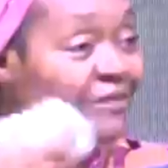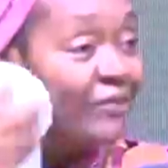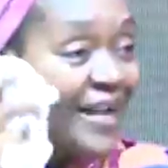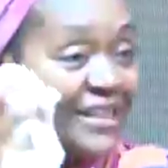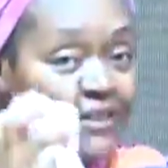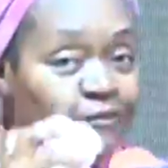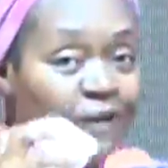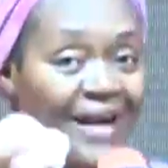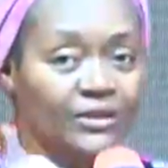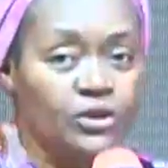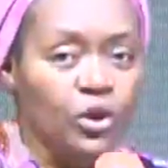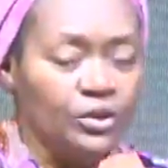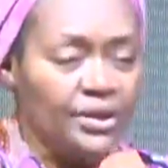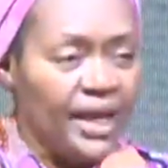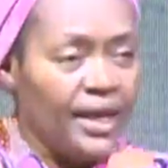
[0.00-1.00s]
are
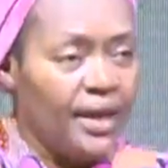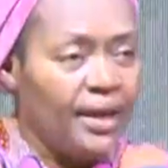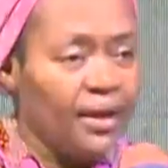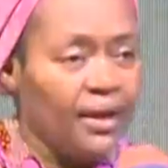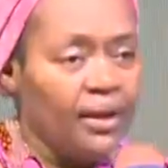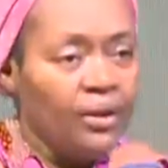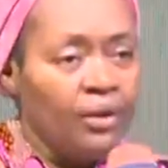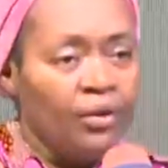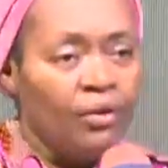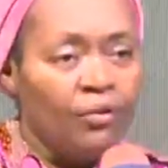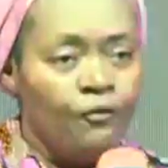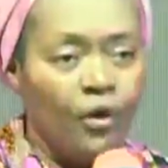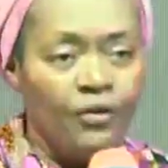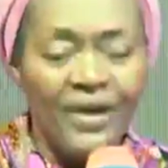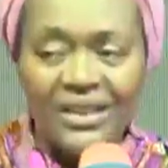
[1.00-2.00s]
transferred today
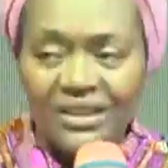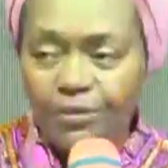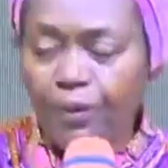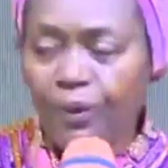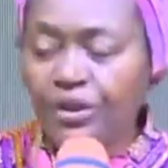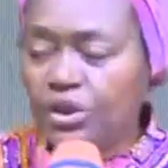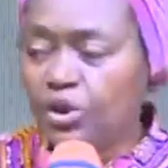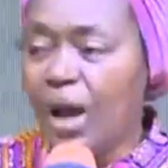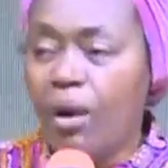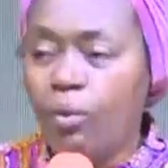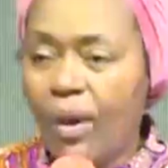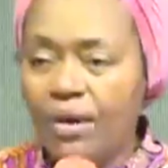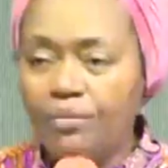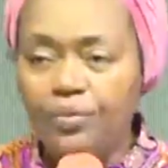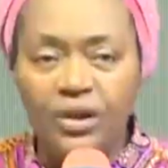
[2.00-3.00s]
for your
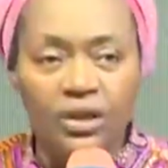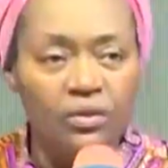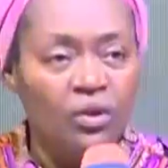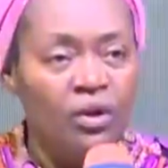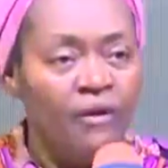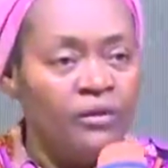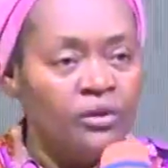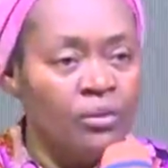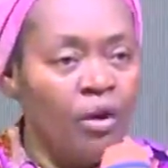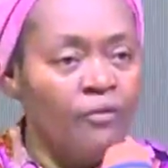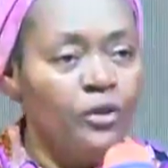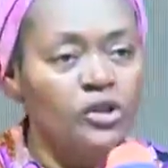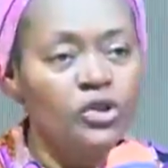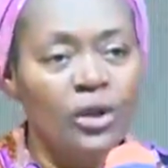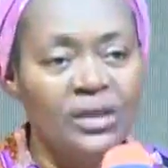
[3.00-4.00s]
spiritual well-being.
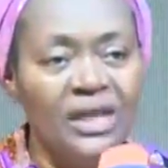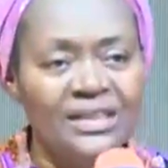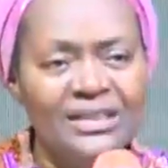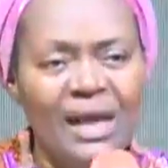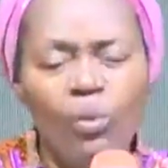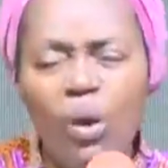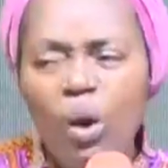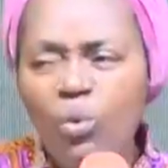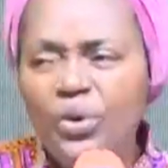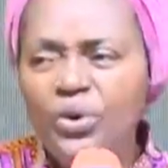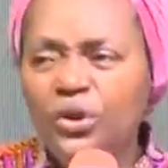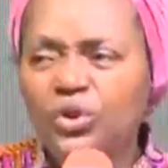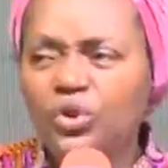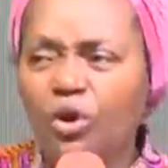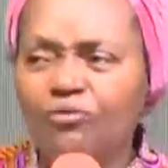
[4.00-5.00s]
Some of us understand
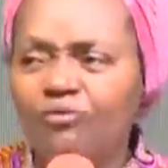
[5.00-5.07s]
when we